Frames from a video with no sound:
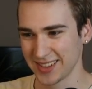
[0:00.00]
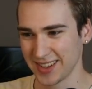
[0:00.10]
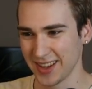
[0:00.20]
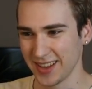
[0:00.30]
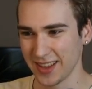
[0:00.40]

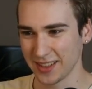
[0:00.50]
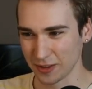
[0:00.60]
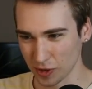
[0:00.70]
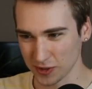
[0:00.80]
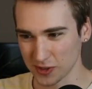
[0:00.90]
and then the
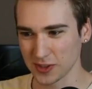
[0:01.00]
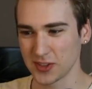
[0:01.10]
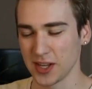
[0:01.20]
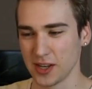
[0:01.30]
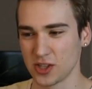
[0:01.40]
rooks are
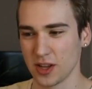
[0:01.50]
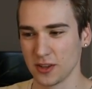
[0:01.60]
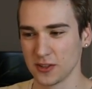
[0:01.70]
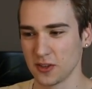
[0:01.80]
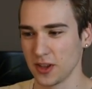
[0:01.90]
seeing each
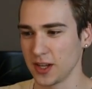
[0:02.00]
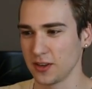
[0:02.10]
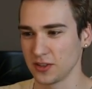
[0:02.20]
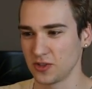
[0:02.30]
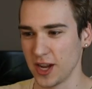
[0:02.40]
other, so they could
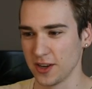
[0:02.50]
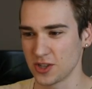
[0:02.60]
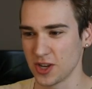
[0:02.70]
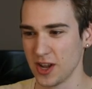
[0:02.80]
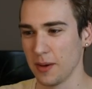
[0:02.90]

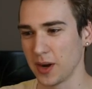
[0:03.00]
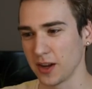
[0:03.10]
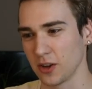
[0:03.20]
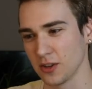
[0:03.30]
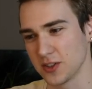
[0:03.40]
exchange. But I
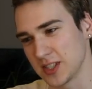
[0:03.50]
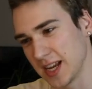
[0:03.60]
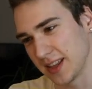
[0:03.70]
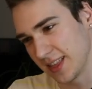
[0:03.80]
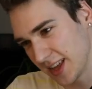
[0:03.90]
could also
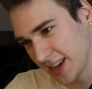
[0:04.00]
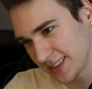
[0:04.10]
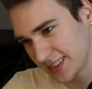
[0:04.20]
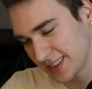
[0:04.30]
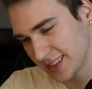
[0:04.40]
take
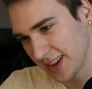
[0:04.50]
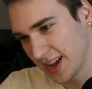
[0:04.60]
this.